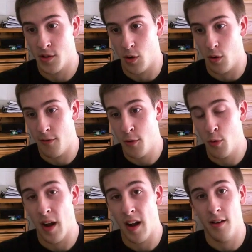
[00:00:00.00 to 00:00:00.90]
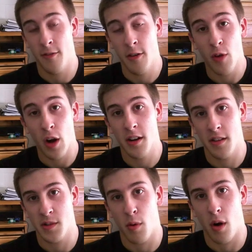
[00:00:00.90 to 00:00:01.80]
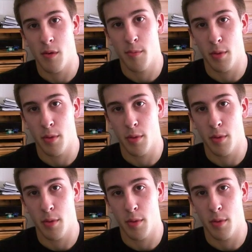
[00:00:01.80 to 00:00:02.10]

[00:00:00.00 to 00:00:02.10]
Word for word: So if you ran if you run into this problem,